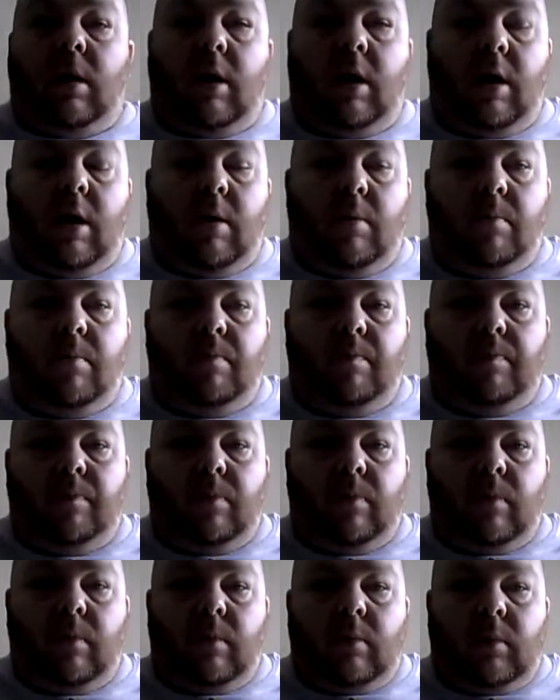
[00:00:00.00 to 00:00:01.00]
Um,
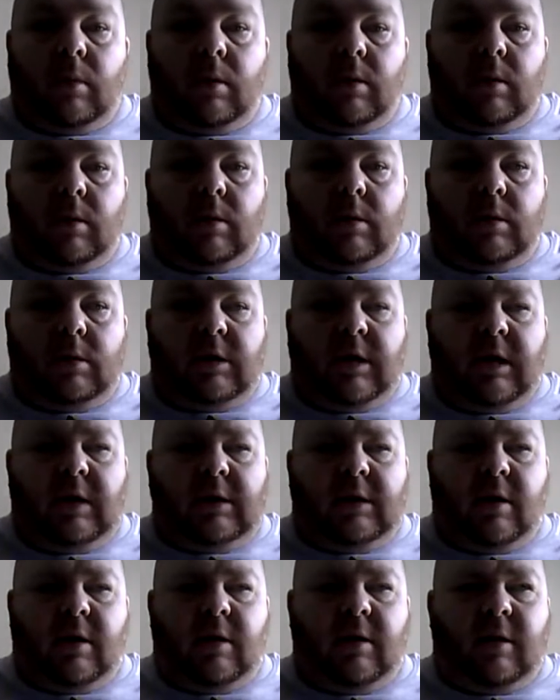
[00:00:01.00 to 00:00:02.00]

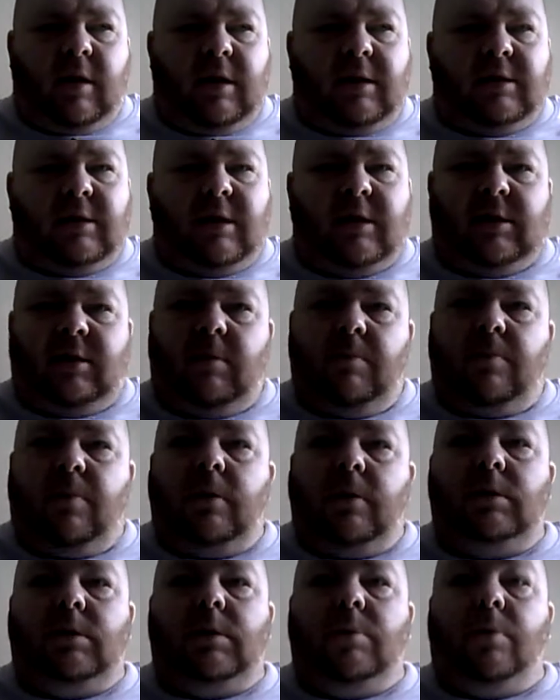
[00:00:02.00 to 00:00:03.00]
she's the assistant
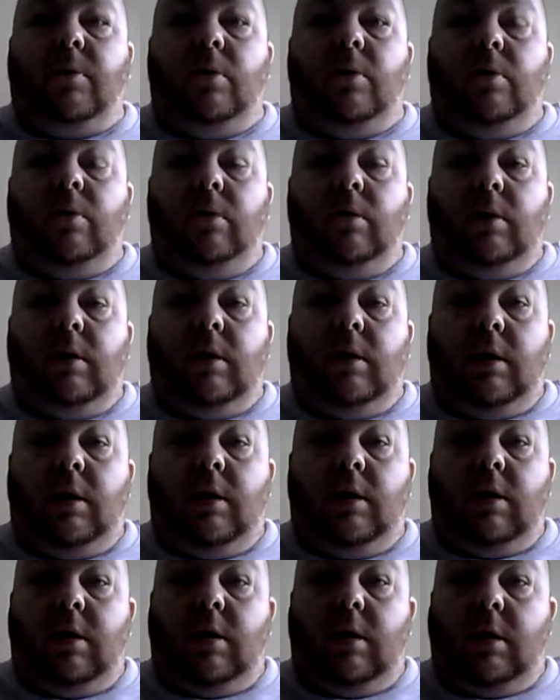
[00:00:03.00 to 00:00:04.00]
principal
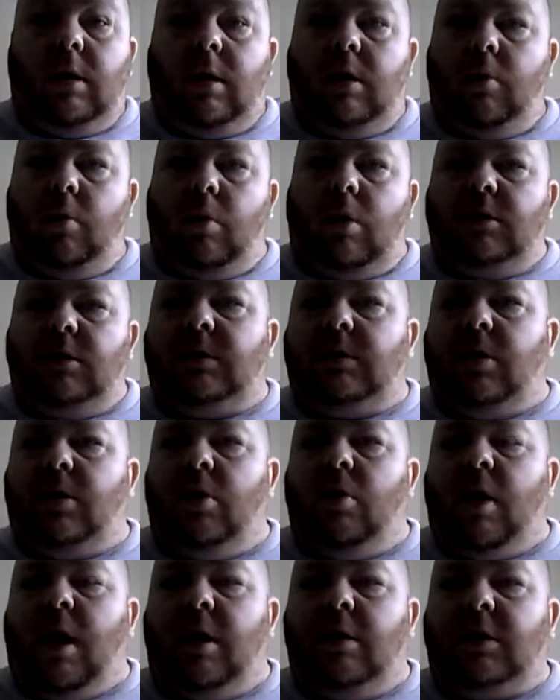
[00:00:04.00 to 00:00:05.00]
at one
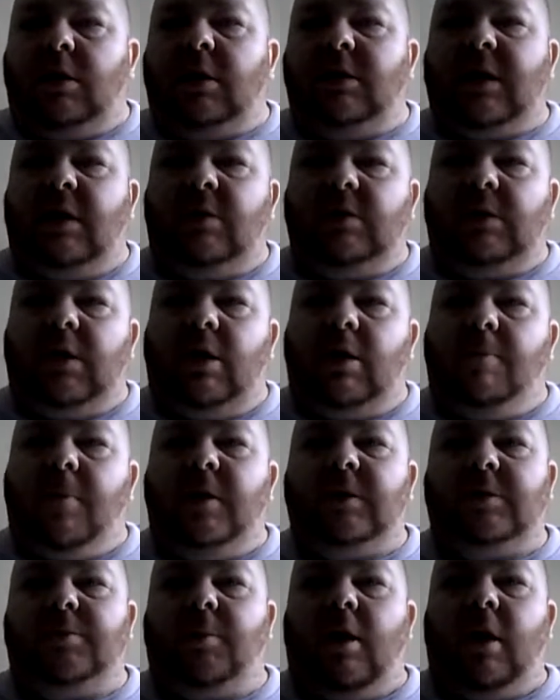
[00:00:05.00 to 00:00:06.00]
school at, just outside of
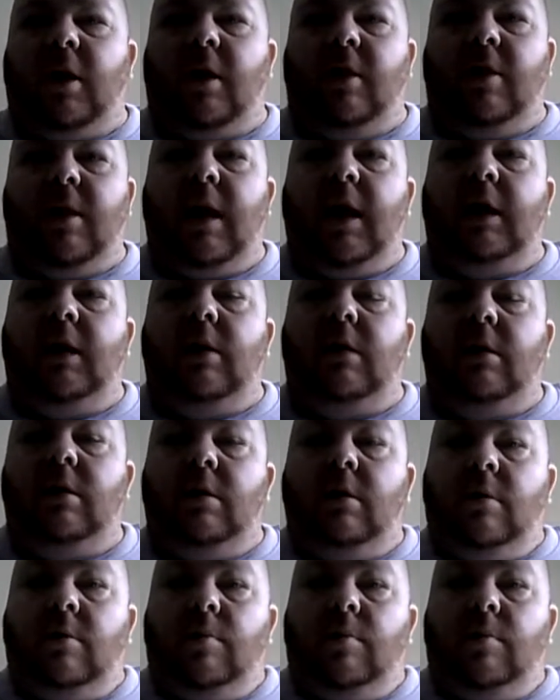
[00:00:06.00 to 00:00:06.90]
Pittsburgh, and they